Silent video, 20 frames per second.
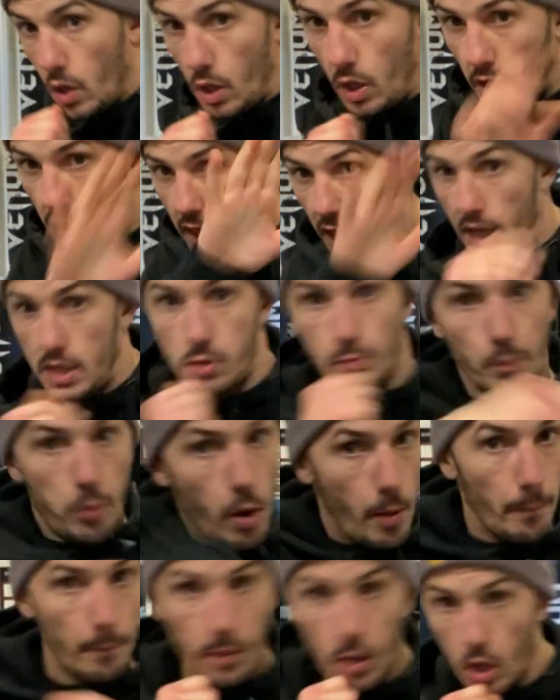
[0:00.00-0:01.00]
Catch,
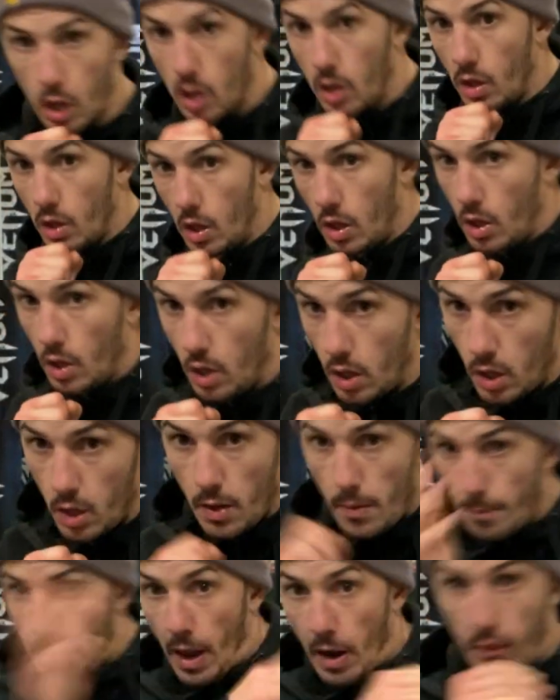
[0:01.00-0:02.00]
bop.
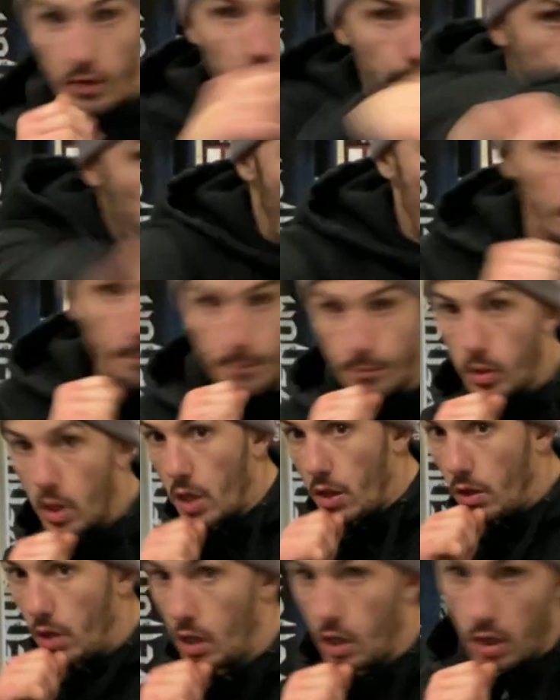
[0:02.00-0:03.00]
Parry, bop.
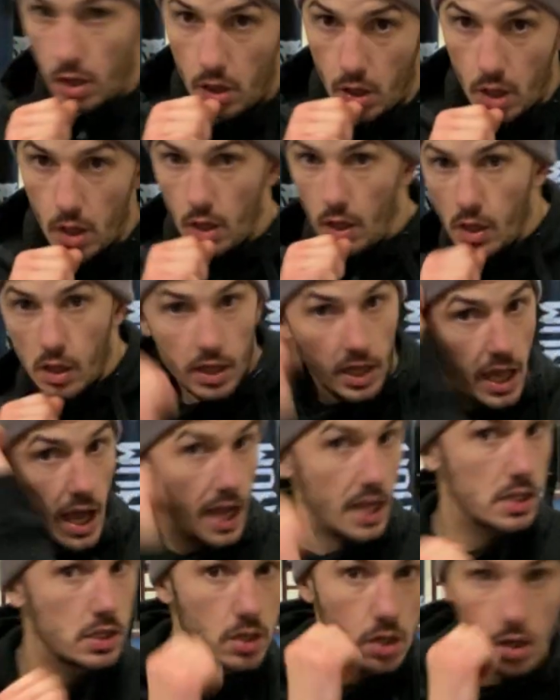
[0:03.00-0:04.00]

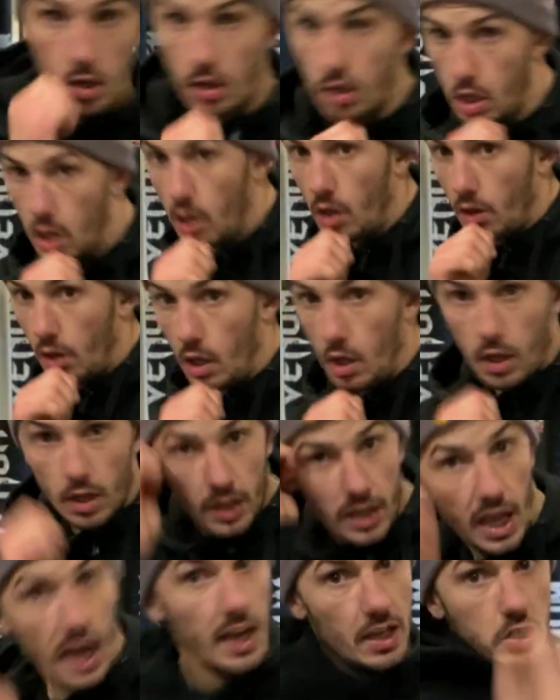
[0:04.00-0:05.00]
Catch,
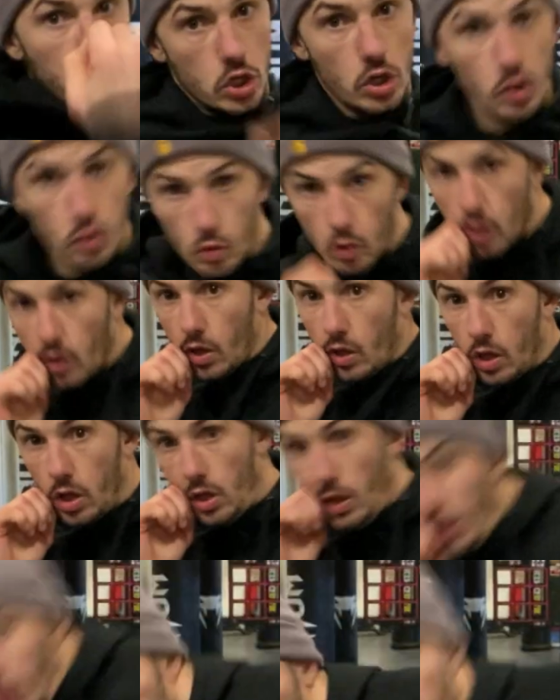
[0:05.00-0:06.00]
catch, shoot,
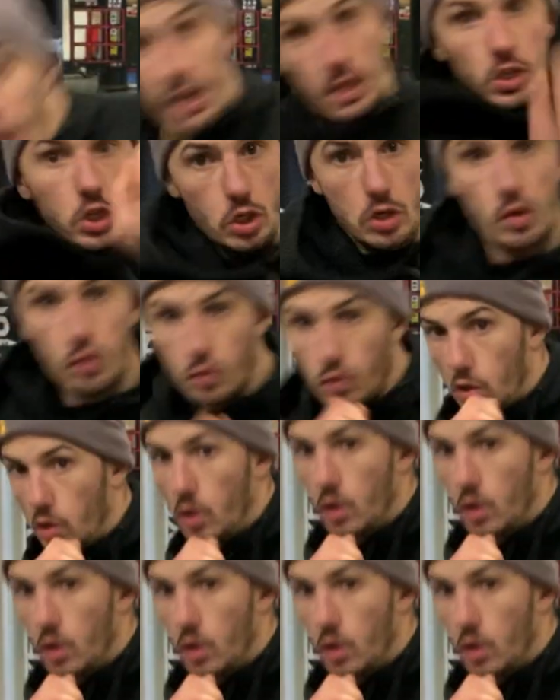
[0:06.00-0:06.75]
catch, shoot.